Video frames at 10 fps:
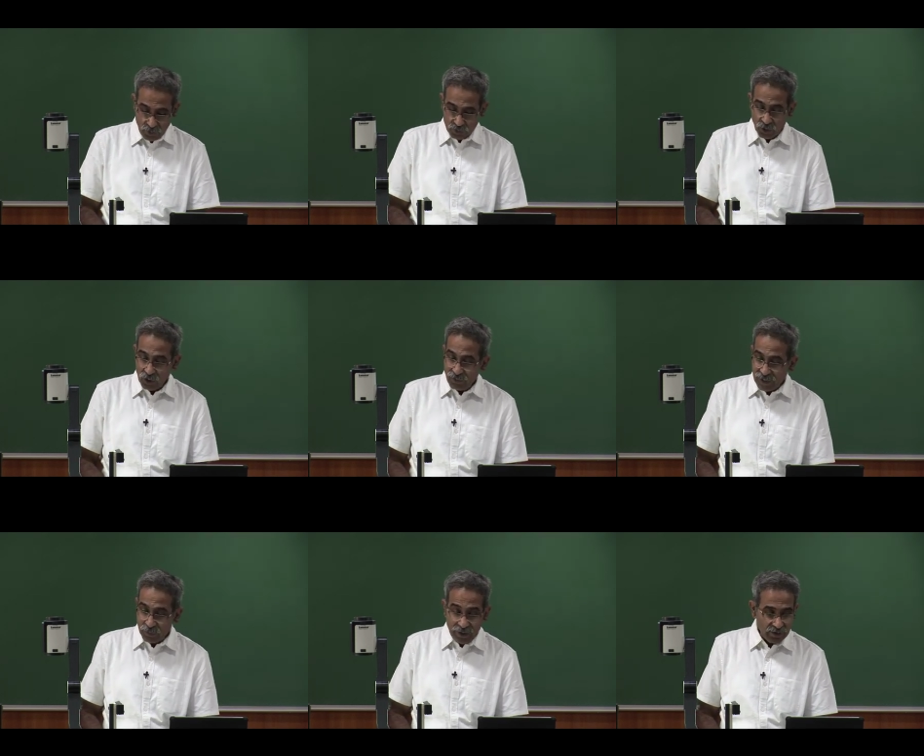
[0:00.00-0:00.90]
So now
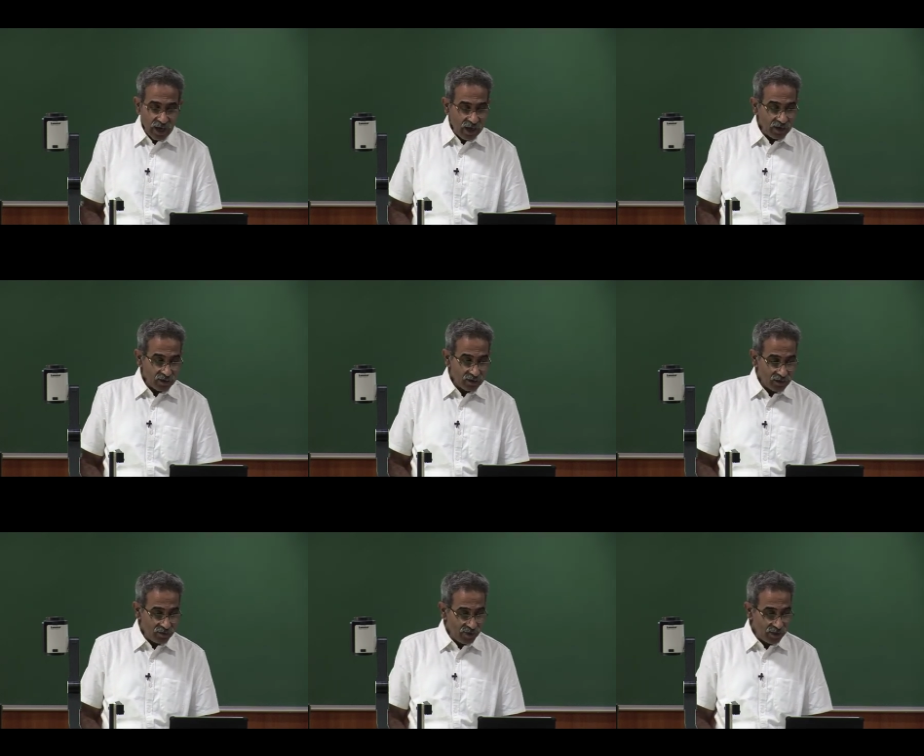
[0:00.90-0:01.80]
let me start
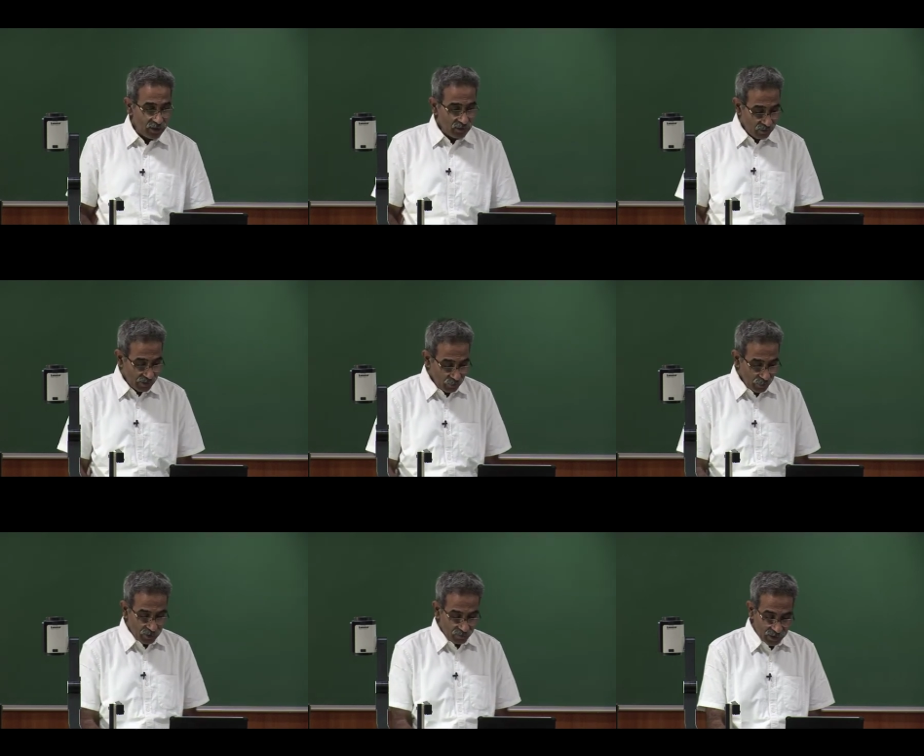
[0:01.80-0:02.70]
with the
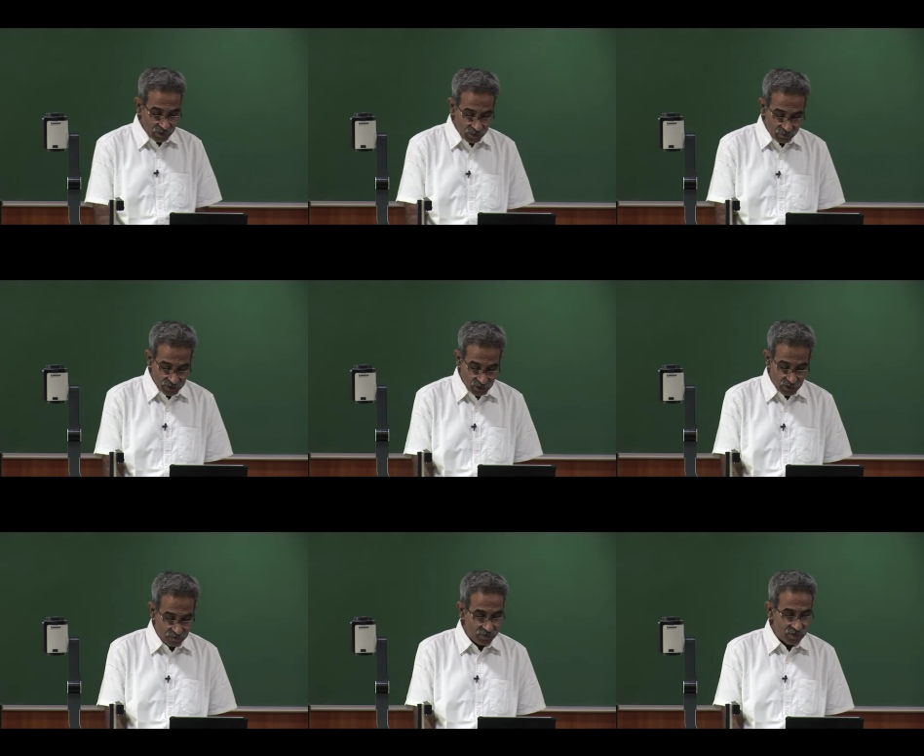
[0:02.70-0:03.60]
statement of the conservation
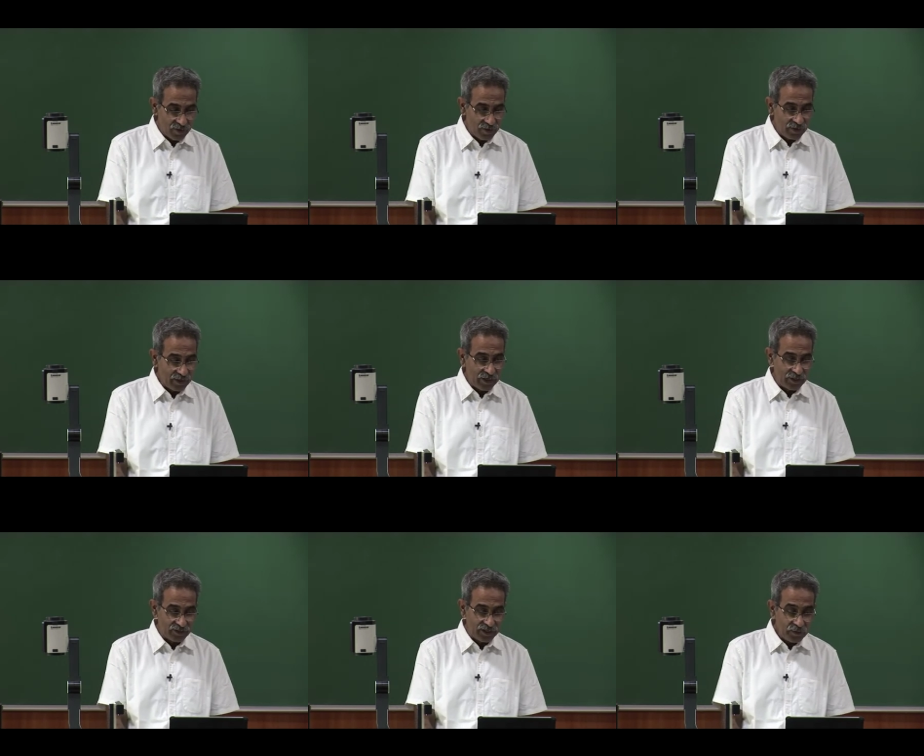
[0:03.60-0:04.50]
of
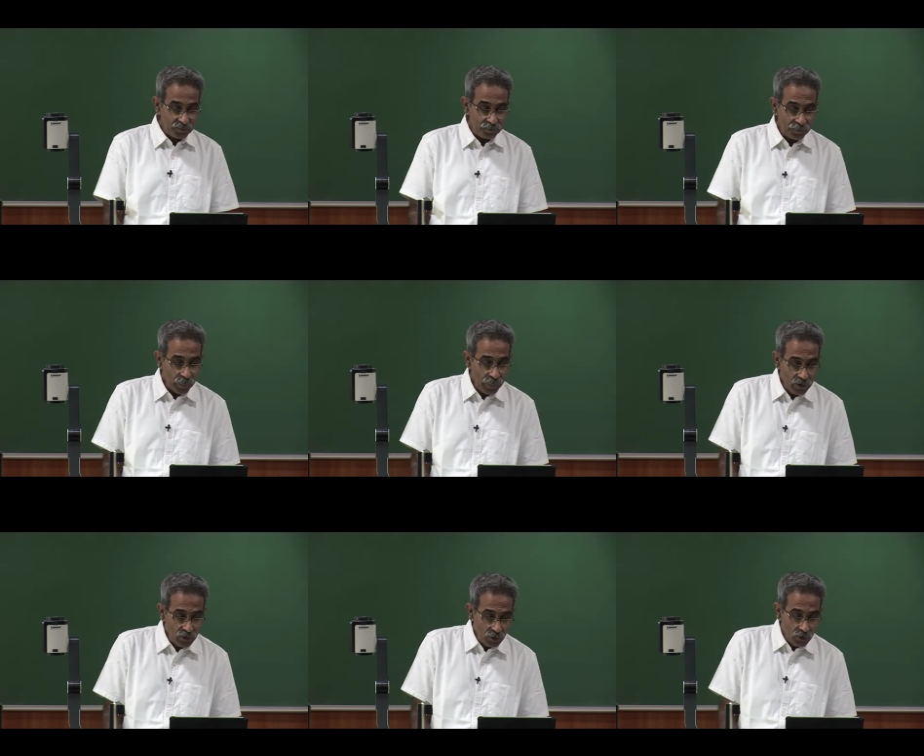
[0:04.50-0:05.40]
energy.
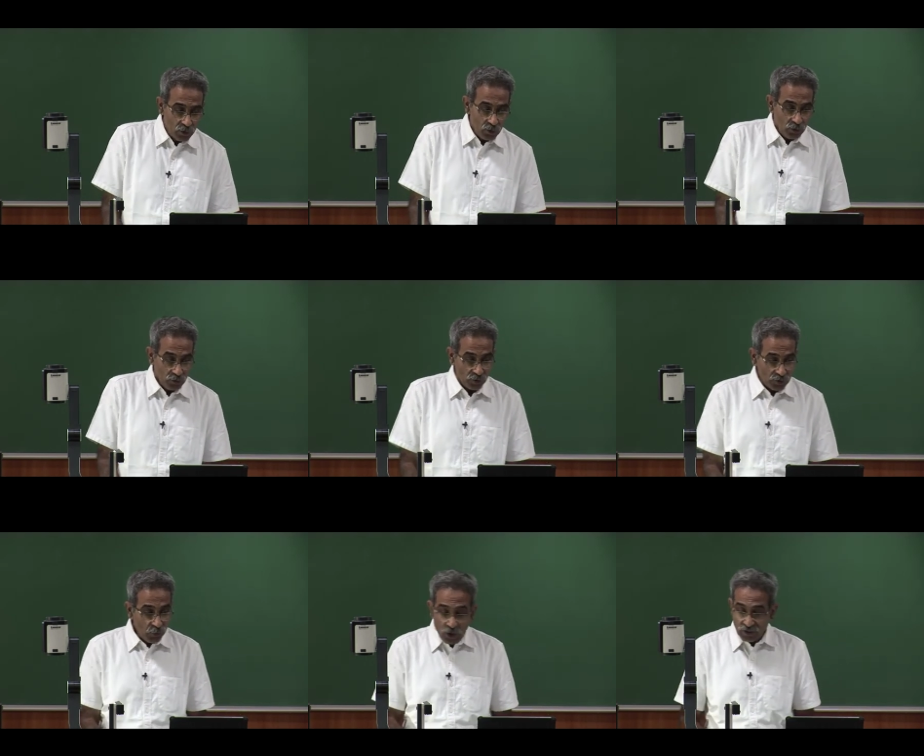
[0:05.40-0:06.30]
So
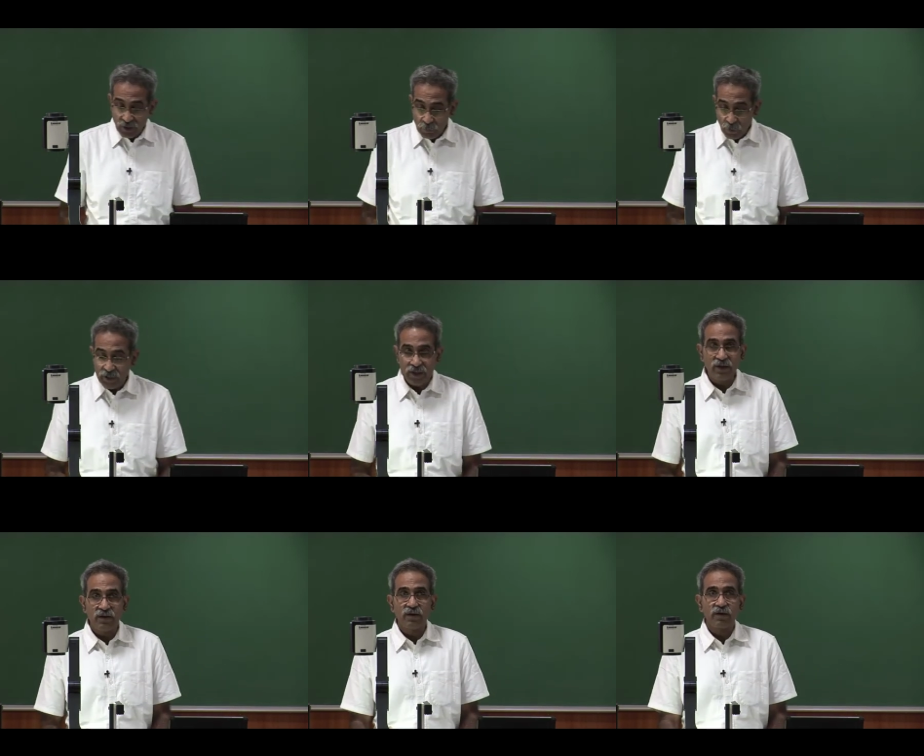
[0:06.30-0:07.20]
the most
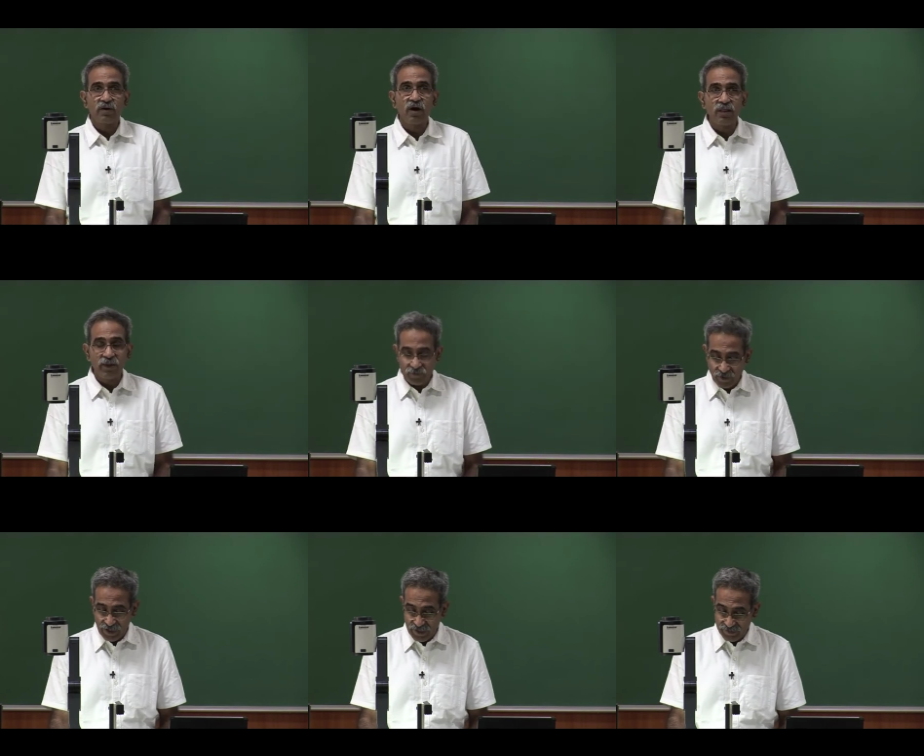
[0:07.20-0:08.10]
important concept
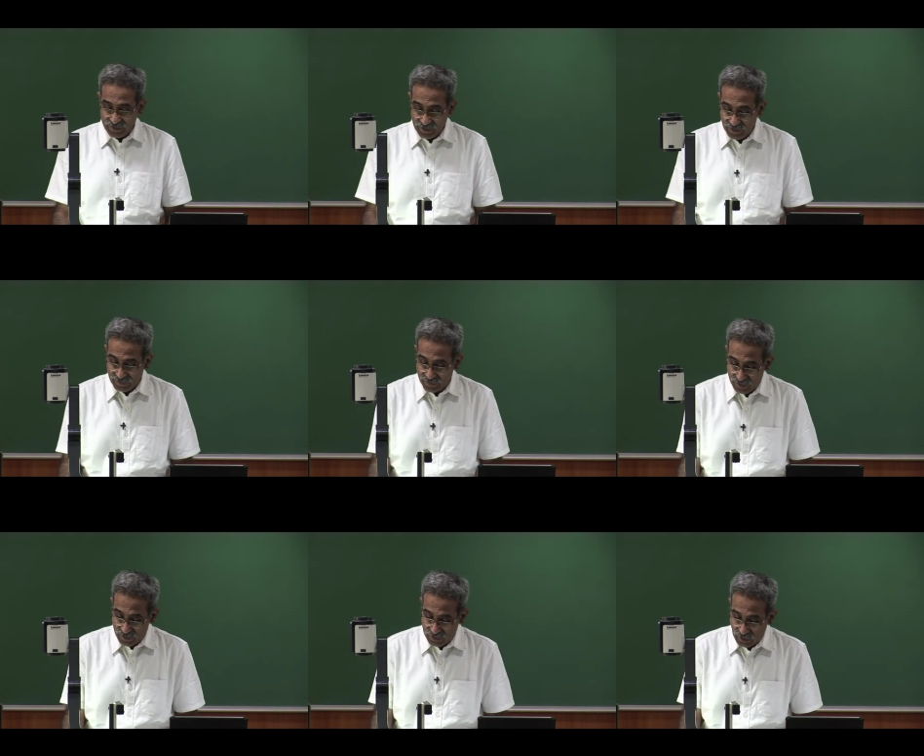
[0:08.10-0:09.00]
for us is
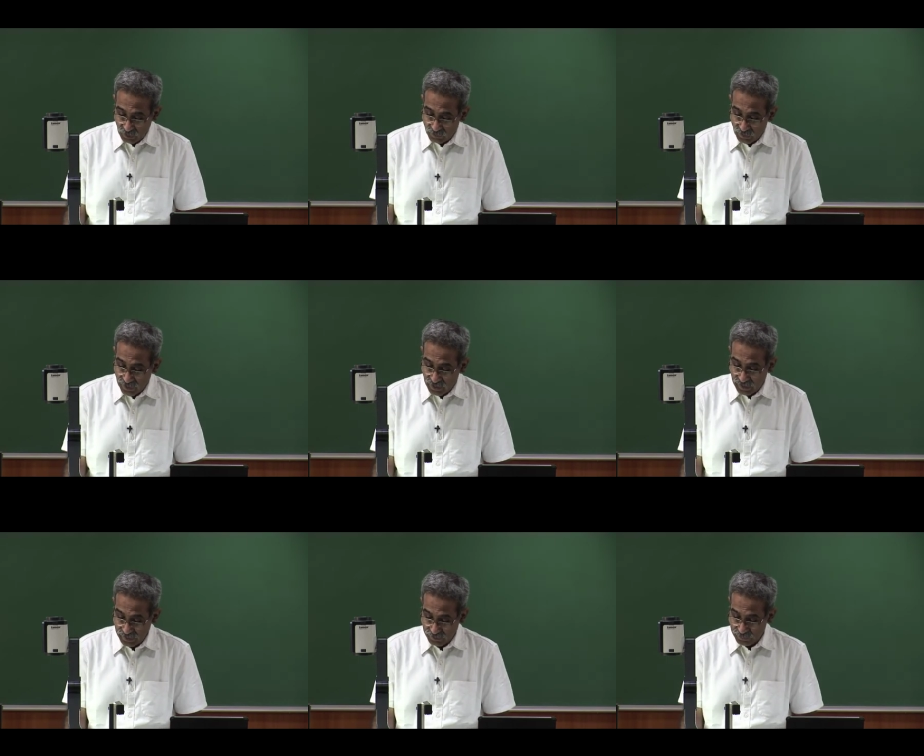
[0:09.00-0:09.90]
that of the work
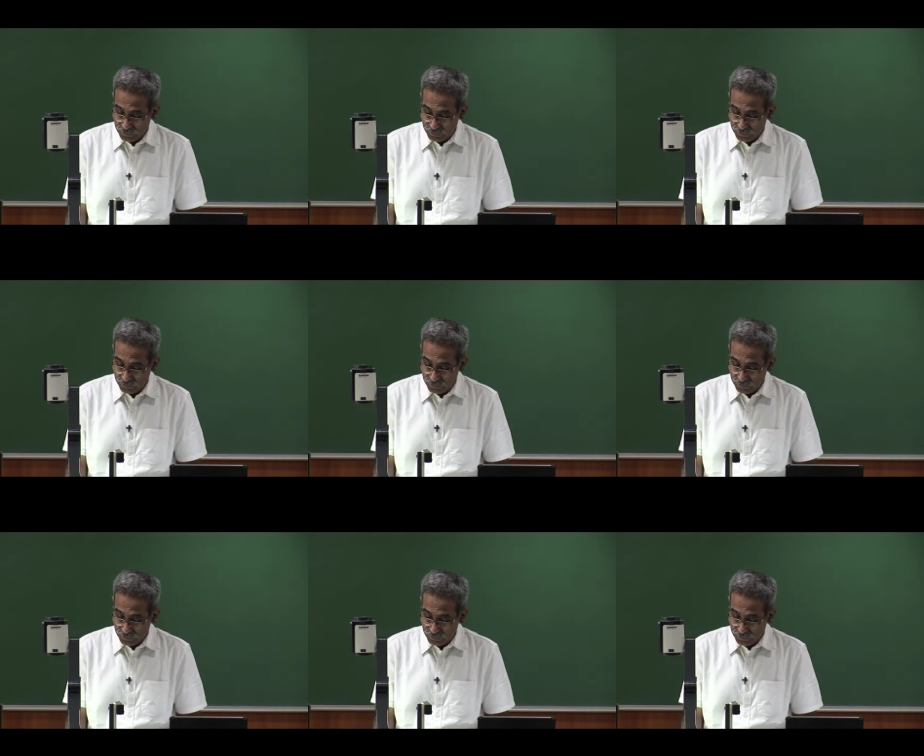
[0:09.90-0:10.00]
done.